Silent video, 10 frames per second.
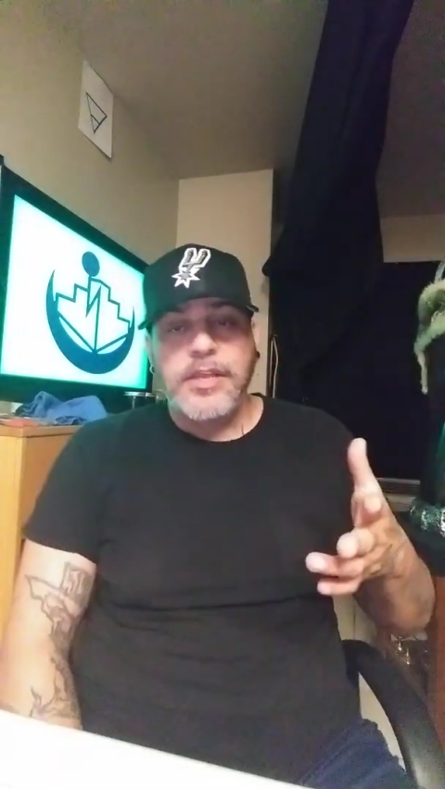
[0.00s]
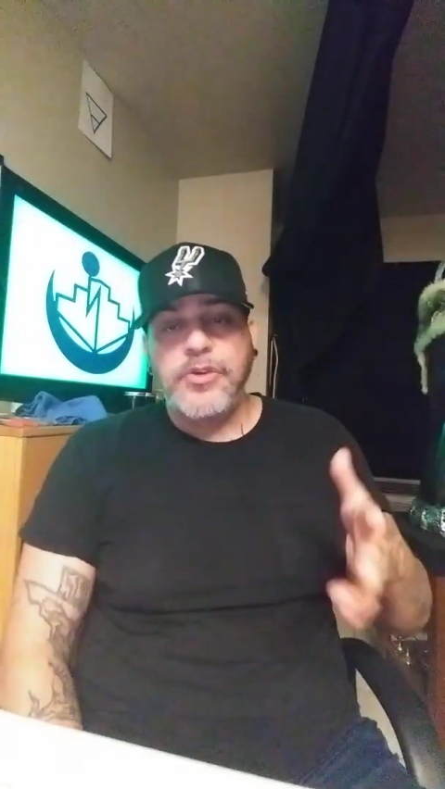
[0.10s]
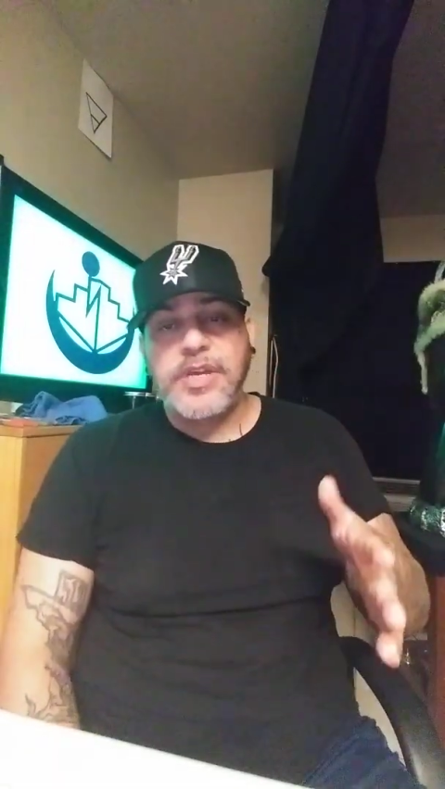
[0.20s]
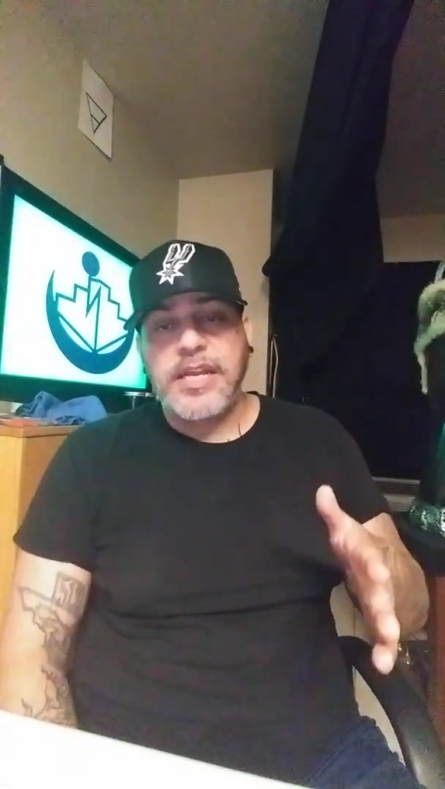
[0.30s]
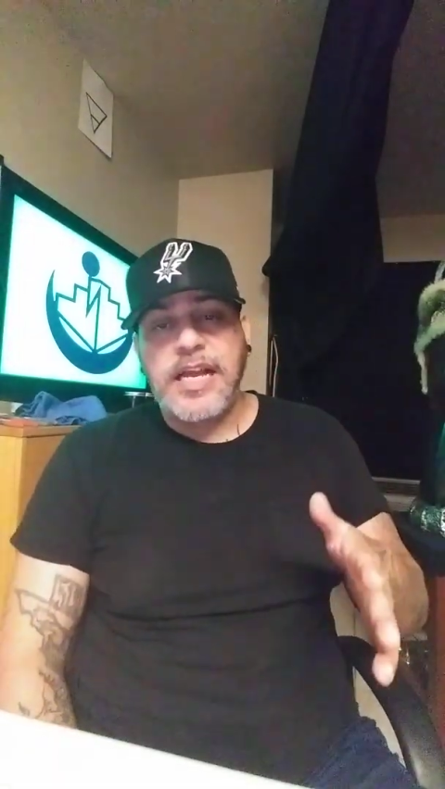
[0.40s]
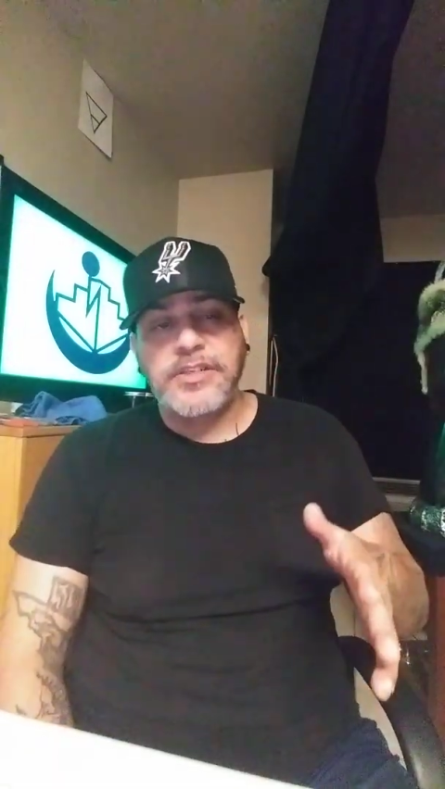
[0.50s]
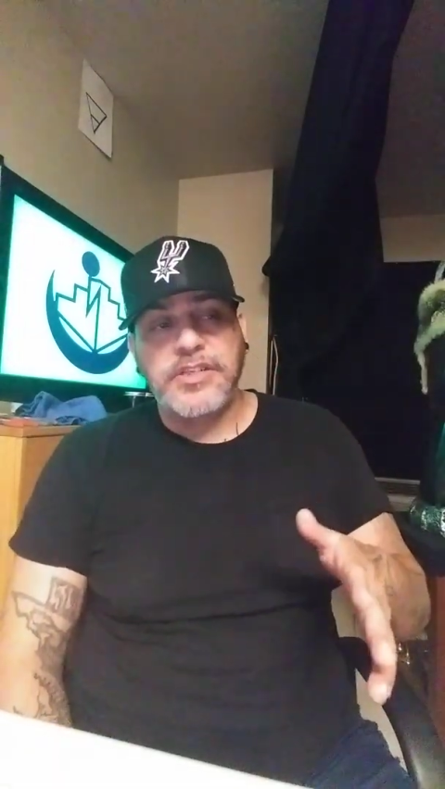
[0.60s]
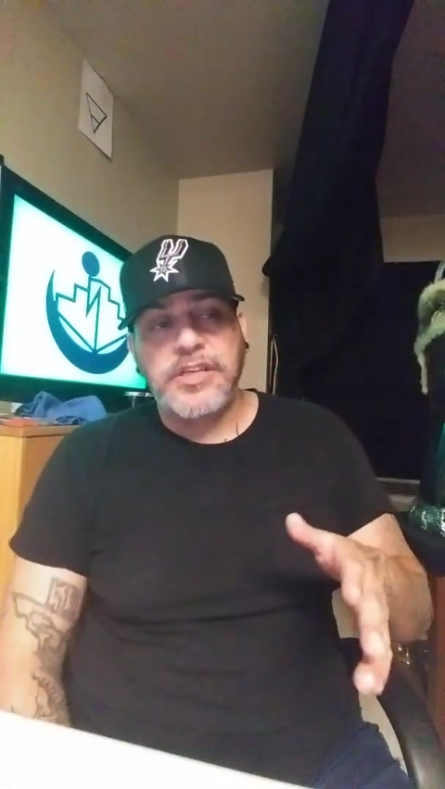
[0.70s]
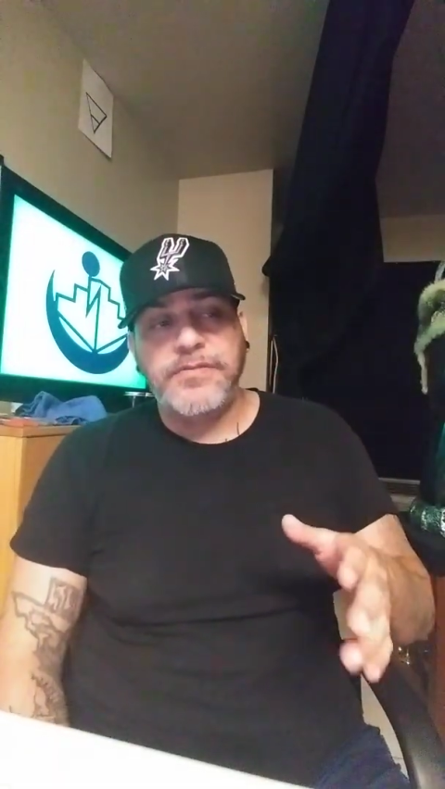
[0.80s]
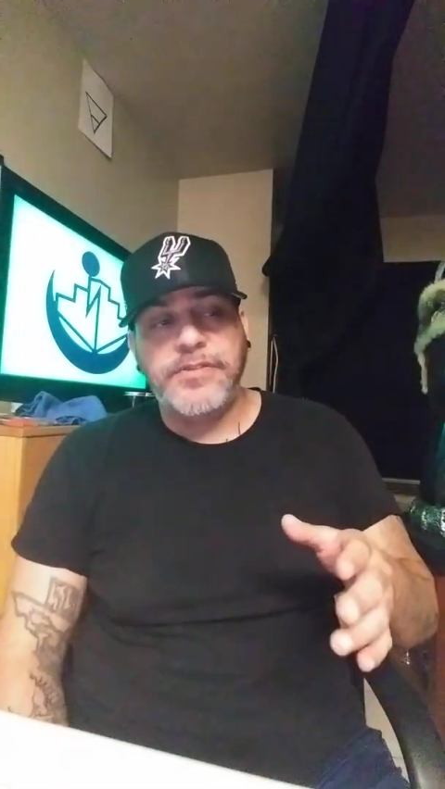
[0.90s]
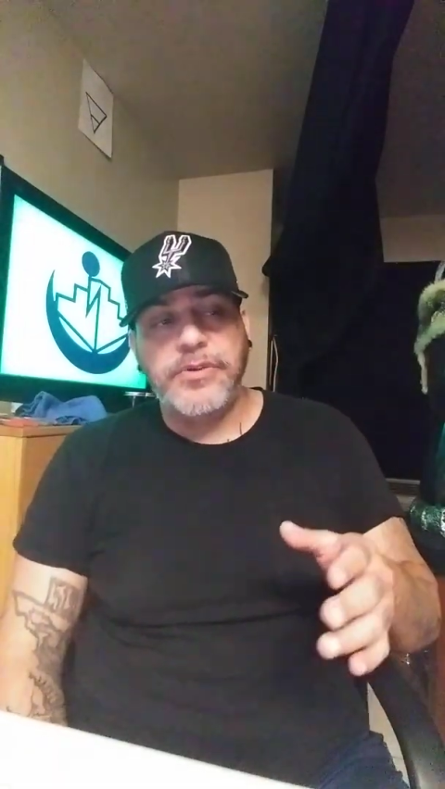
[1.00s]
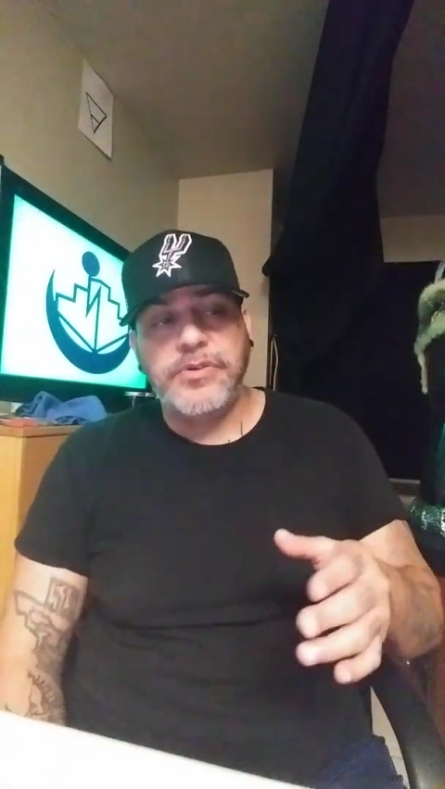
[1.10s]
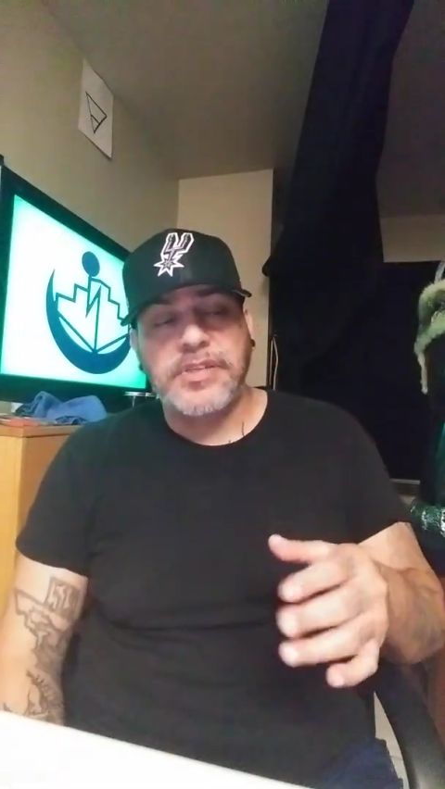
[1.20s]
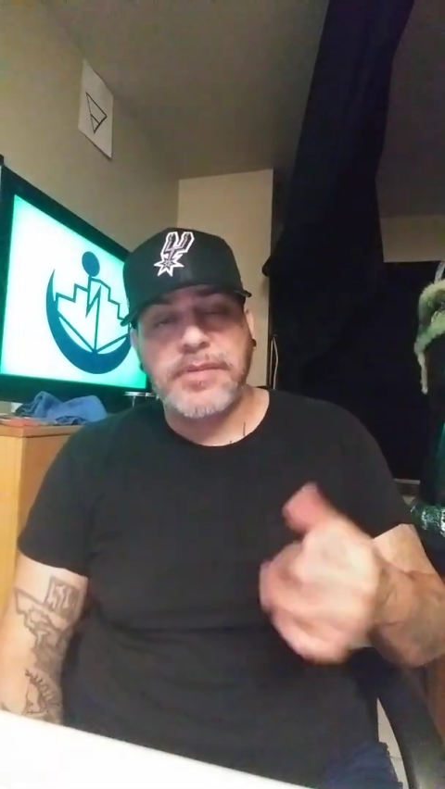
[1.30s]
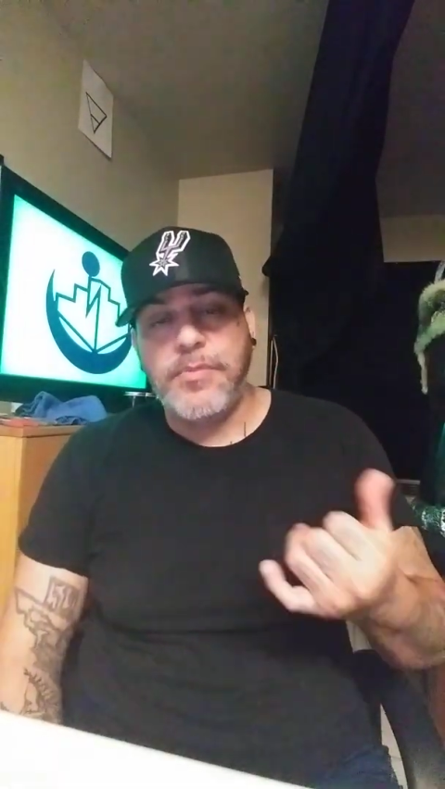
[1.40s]
you can actually
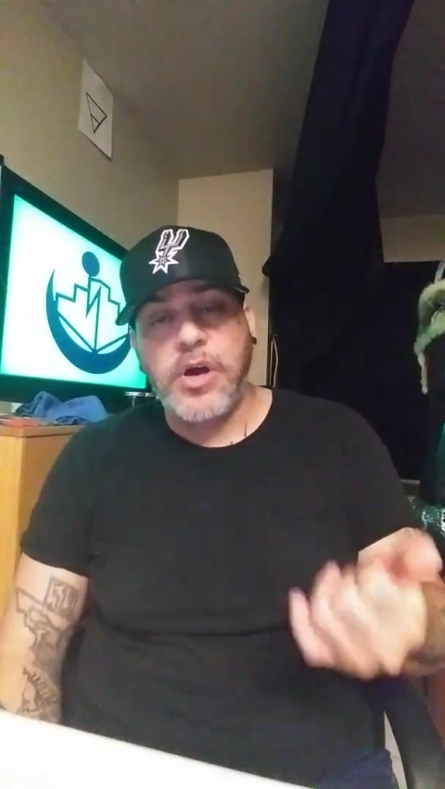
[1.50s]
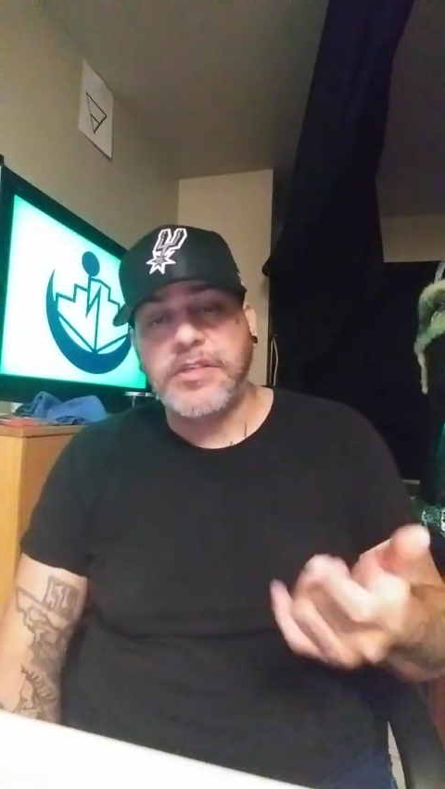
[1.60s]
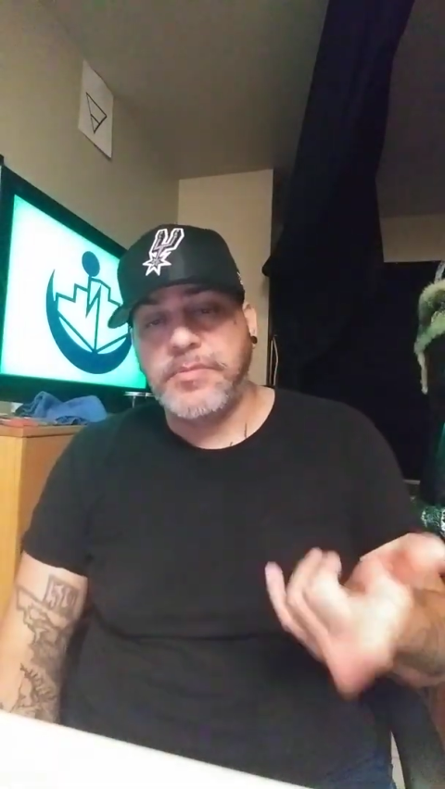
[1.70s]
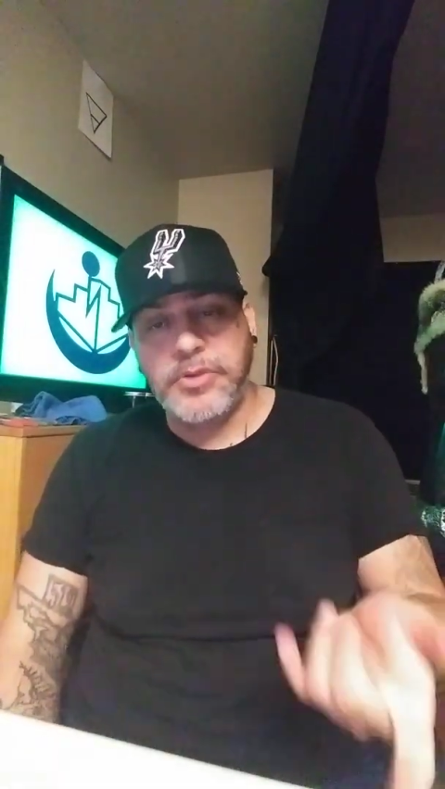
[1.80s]
infuse like Mars